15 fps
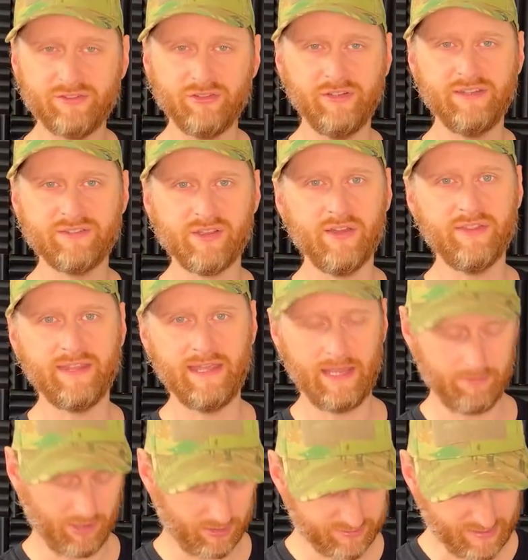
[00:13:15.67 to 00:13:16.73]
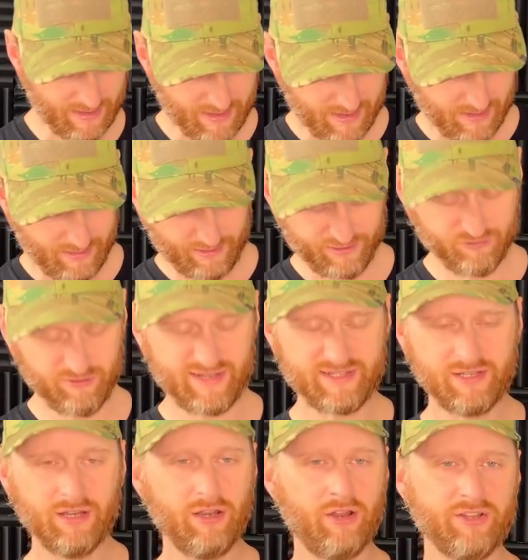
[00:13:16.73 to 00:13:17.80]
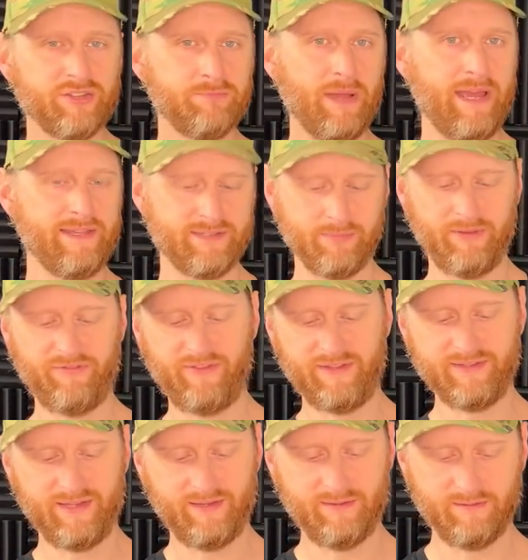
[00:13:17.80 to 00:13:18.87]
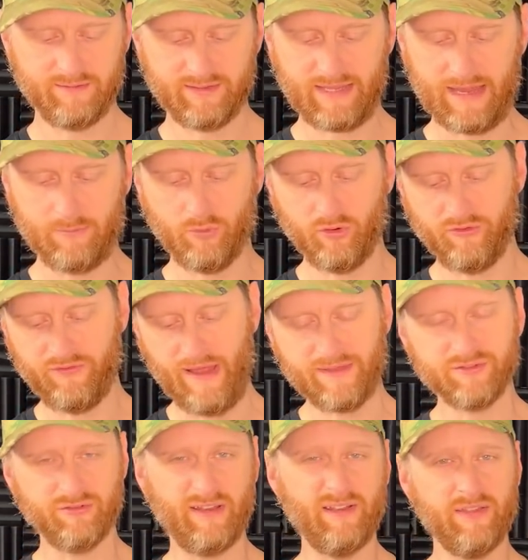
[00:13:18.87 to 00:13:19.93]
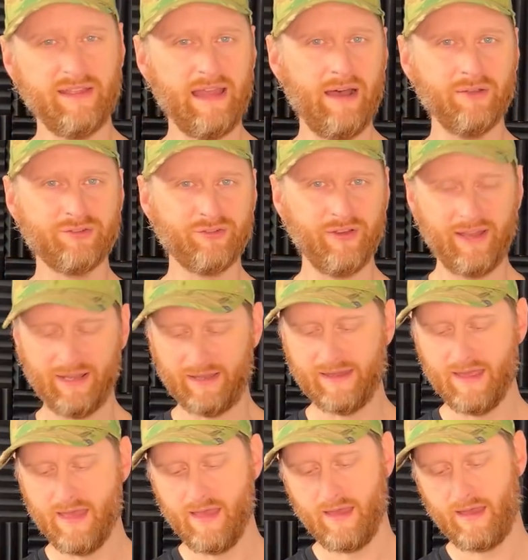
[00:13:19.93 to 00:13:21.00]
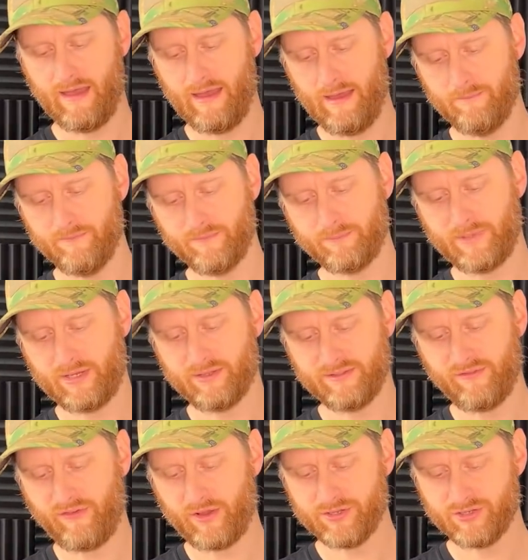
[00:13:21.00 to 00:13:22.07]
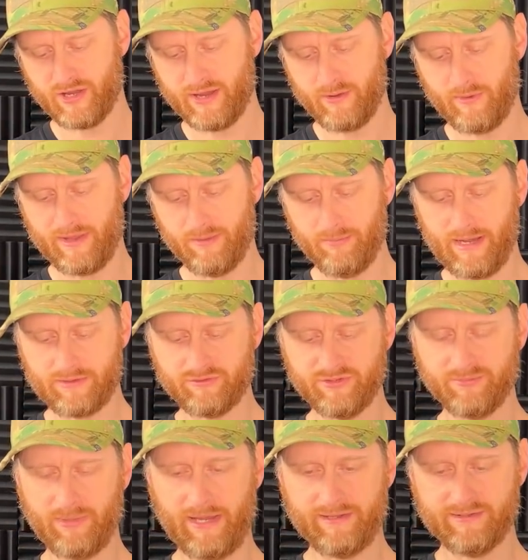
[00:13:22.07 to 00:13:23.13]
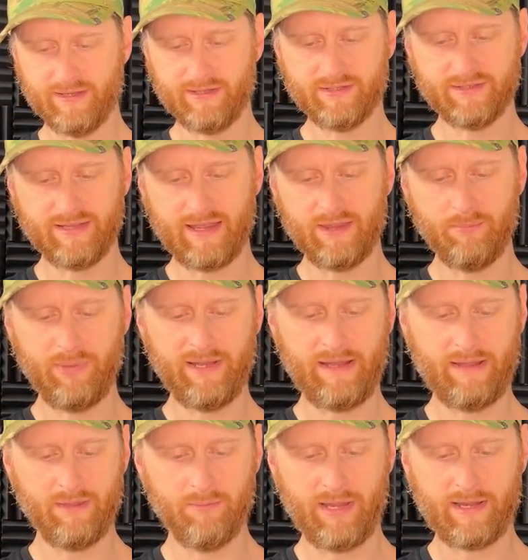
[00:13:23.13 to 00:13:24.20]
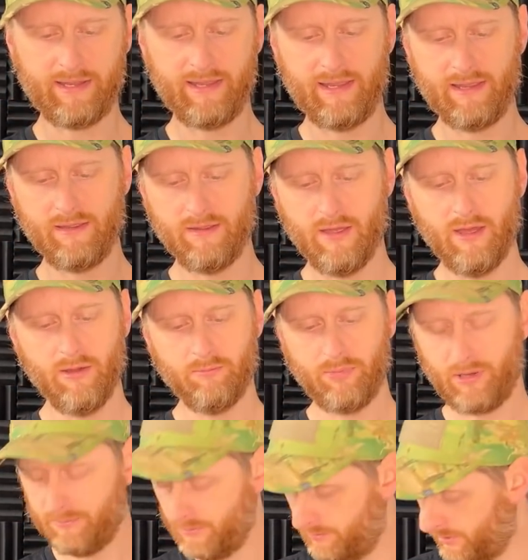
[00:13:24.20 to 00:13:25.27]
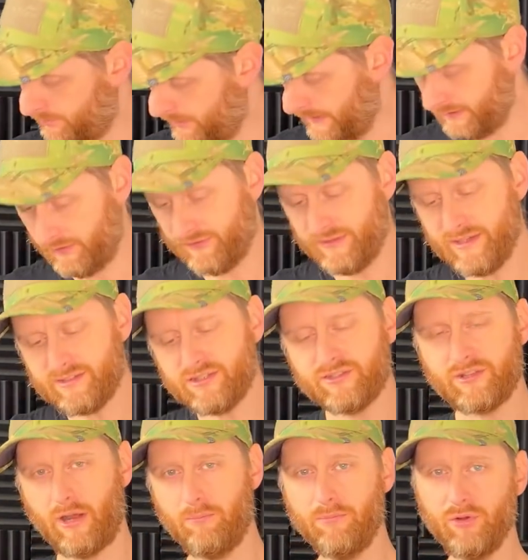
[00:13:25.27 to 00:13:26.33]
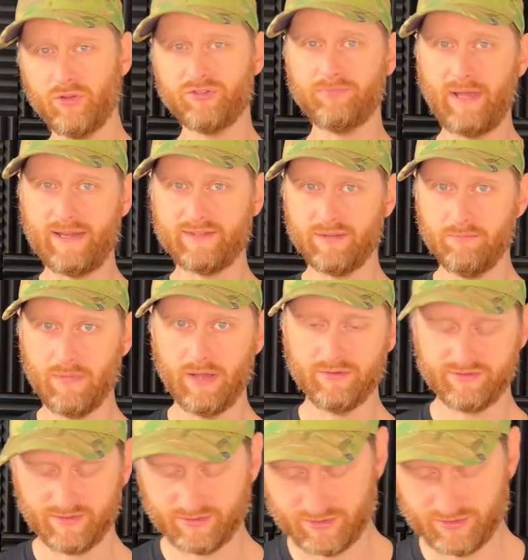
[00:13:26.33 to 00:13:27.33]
done inside the gearbox, and there isn't a lot of space to be fitting Gate Warfets or anything else really. Because if I show you where the battery space is, you take the pin out the back here, pop the butt pad off, and this has got more space than most of